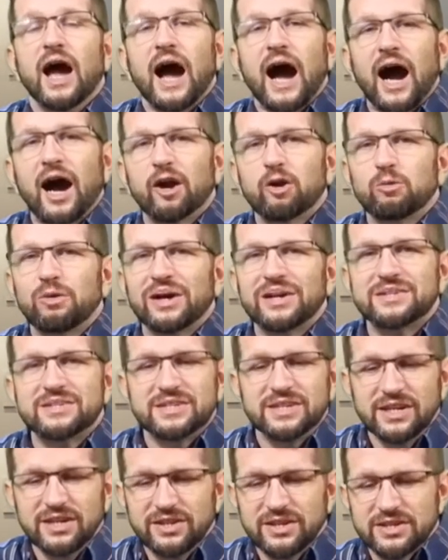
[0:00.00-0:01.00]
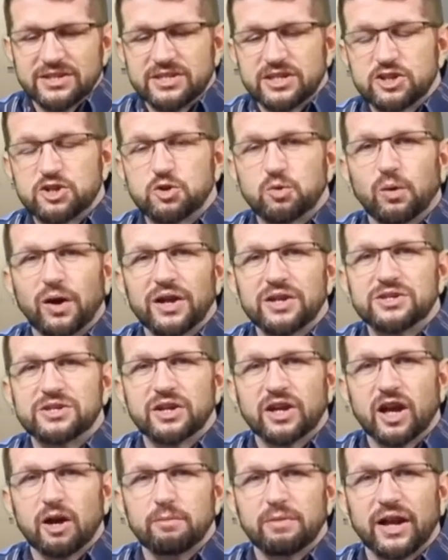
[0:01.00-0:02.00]
How do I see this
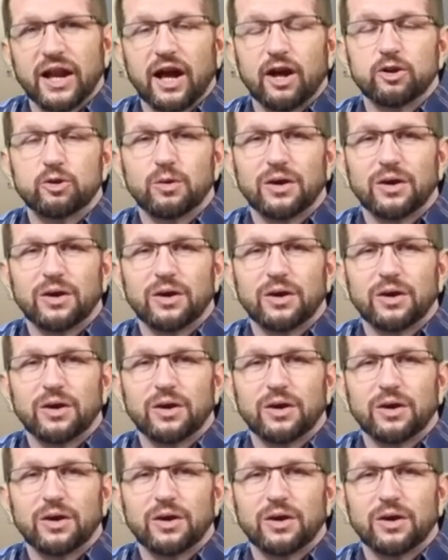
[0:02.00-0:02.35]
situation coming out?